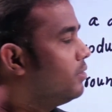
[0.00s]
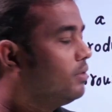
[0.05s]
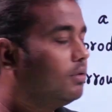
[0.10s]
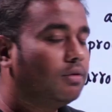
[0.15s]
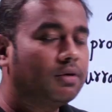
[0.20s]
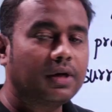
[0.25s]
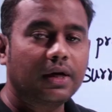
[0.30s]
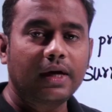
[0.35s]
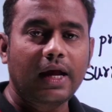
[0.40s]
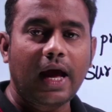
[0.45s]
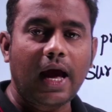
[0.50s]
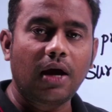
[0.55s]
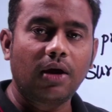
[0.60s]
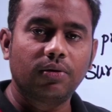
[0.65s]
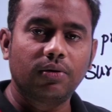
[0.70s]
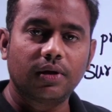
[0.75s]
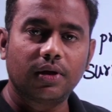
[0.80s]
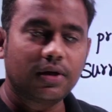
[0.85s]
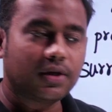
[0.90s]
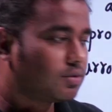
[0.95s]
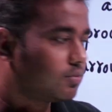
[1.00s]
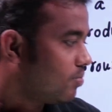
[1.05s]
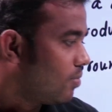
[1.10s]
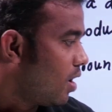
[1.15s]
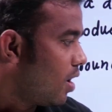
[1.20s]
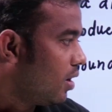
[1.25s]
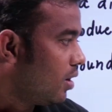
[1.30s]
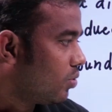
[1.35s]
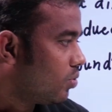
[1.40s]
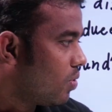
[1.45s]
you can have a
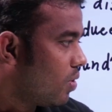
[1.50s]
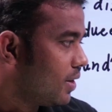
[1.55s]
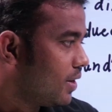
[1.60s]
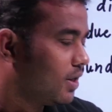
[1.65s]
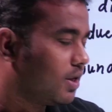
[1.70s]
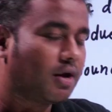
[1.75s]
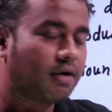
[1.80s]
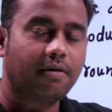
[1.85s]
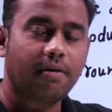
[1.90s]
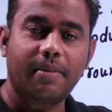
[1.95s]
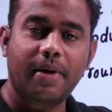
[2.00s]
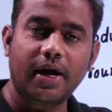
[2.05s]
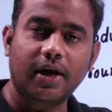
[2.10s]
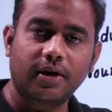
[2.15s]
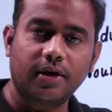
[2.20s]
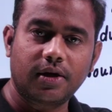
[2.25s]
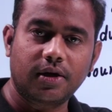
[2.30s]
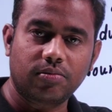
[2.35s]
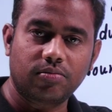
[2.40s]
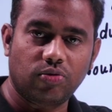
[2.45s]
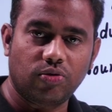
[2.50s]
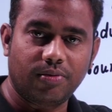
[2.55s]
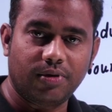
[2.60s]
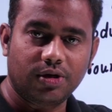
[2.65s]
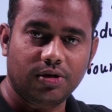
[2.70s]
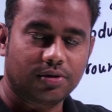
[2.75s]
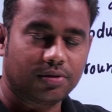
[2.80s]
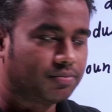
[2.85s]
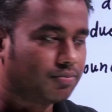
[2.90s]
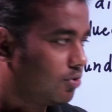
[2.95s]
small quantity of a magnetic
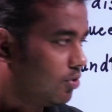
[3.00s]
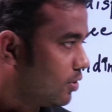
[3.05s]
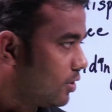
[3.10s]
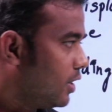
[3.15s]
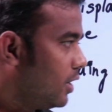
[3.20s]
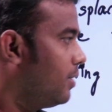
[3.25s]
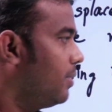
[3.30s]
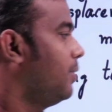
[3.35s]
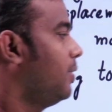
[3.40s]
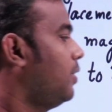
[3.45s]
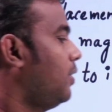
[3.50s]
moment. Okay.